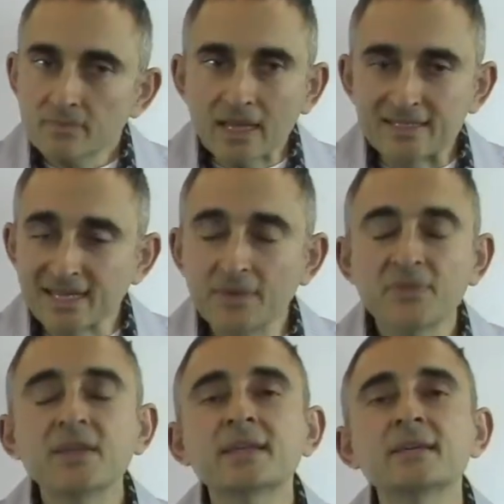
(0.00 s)
Same
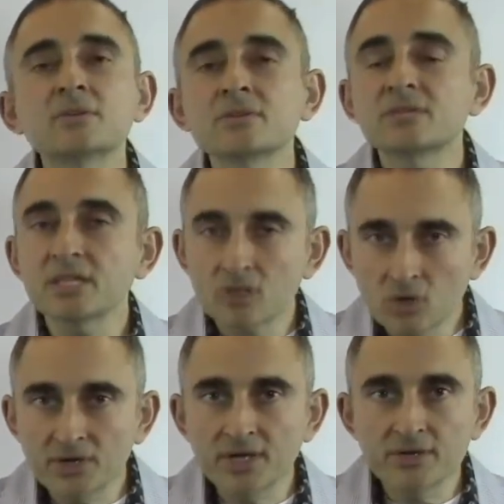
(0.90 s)
thing, it'll
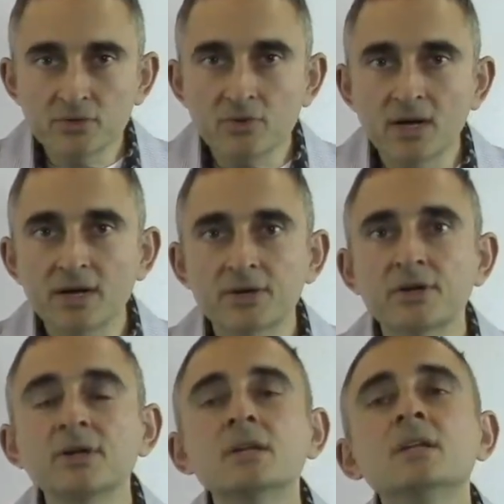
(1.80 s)
dechlorinate your
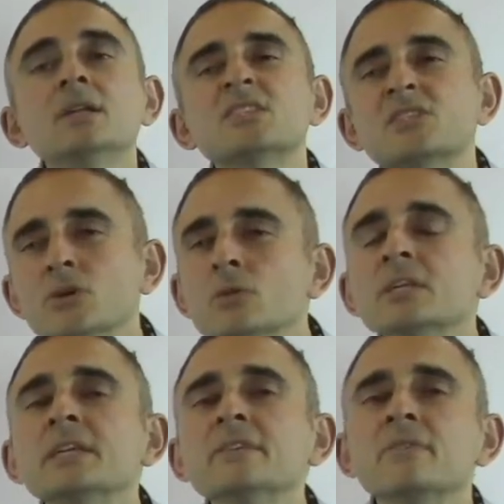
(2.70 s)
water, still
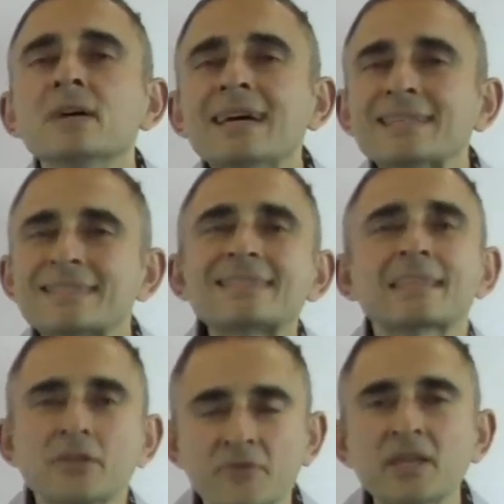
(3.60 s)
leave a
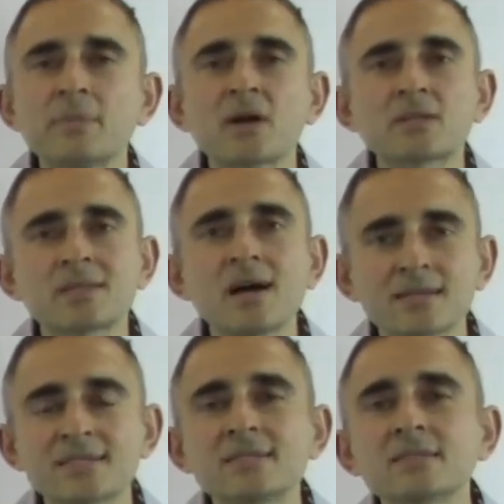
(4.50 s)
significant amount of
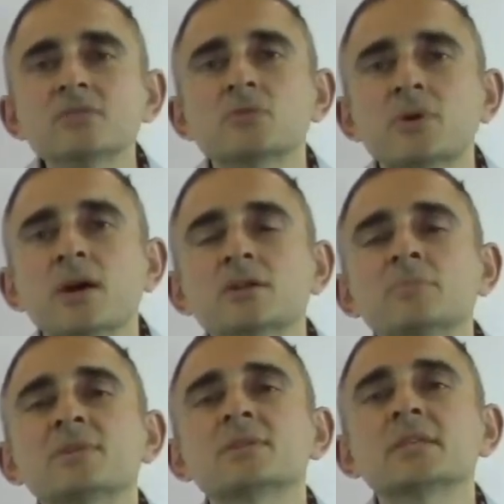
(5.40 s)
toxins in your water,
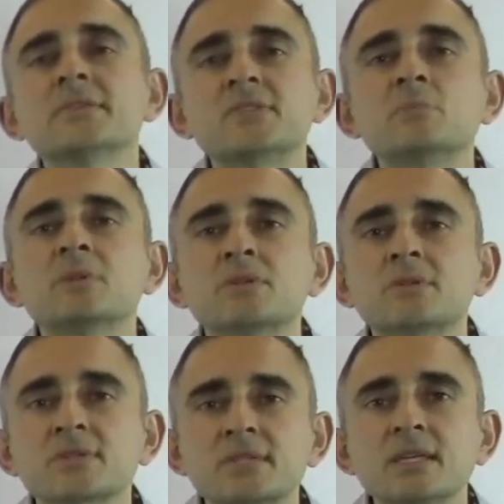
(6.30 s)
but it leaves the
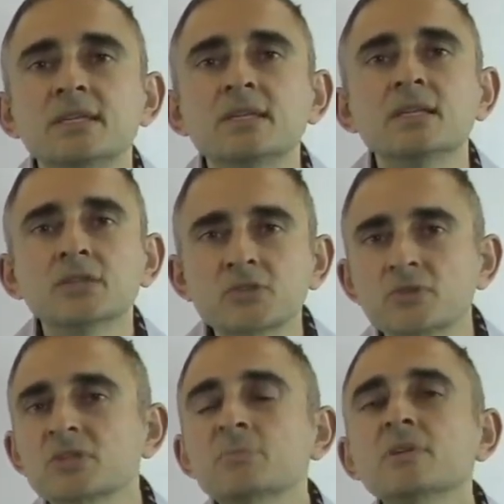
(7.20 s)
minerals in. So
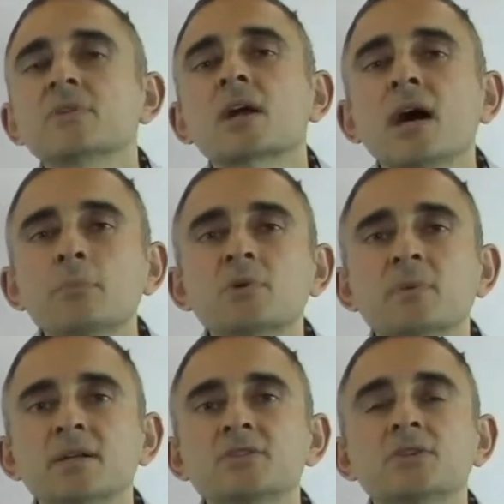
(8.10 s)
there's a bit of a
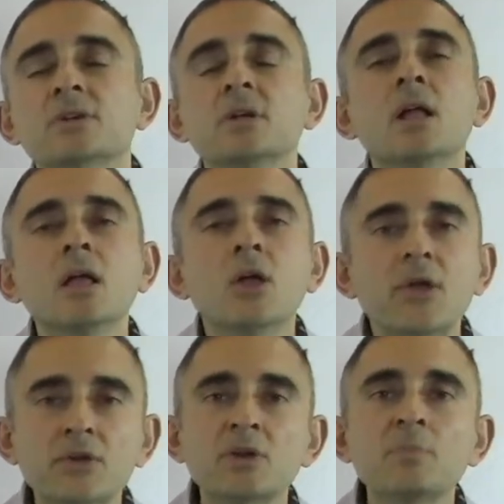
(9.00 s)
compromise here.
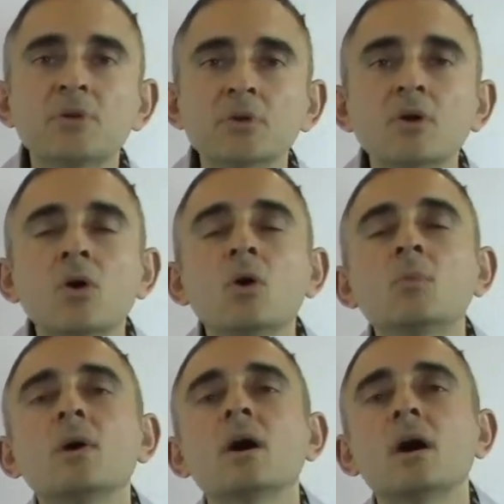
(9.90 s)
Here at
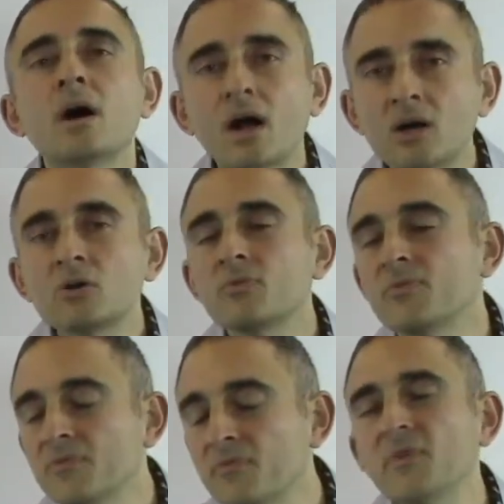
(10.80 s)
Purahome, our
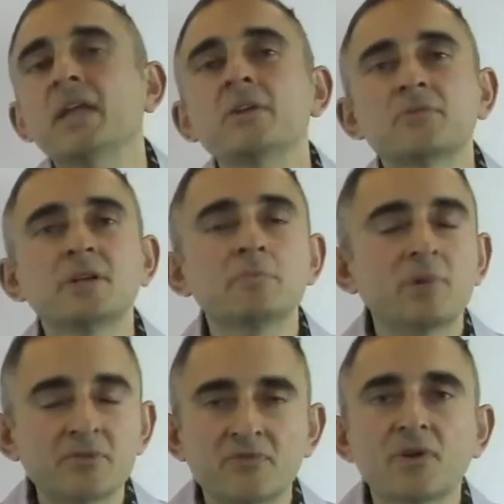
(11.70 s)
favorite
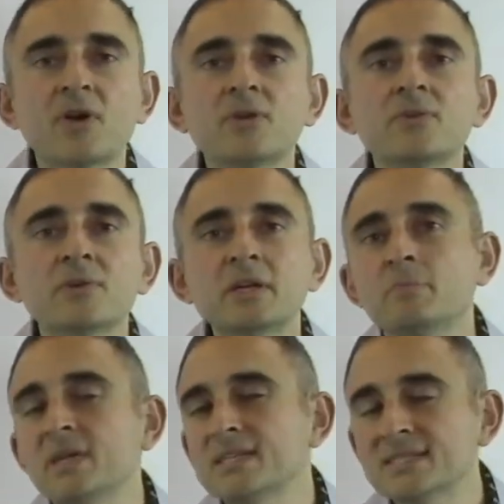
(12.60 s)
by far and away,
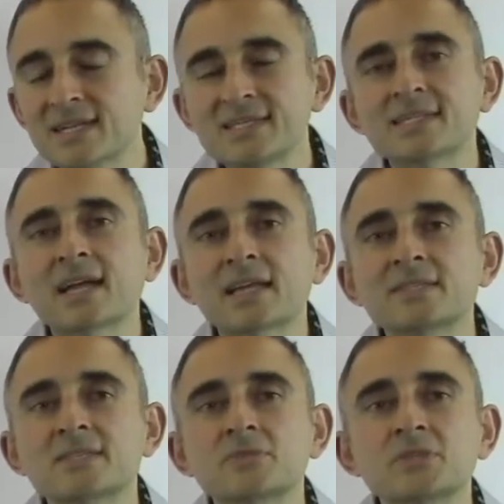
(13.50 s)
based on
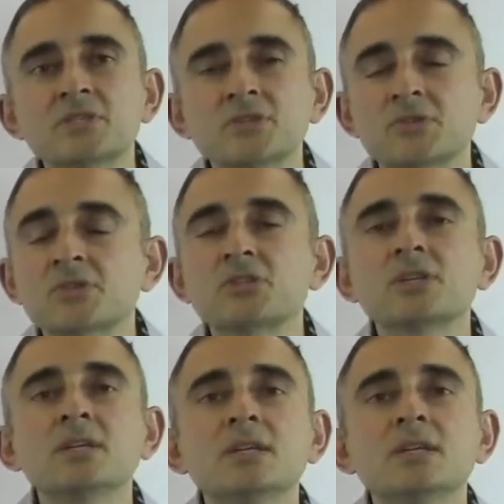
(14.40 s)
science and research,